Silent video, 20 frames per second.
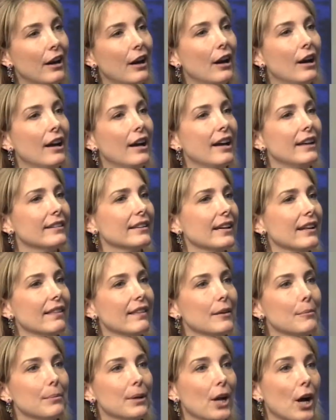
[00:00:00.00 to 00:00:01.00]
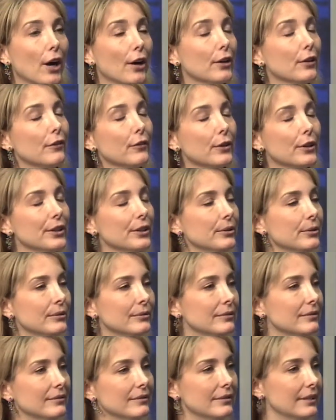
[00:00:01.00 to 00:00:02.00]
Has anything been hard for you
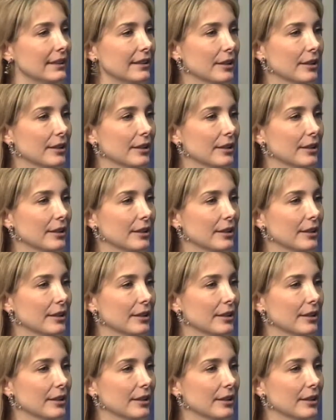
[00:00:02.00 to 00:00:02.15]
in the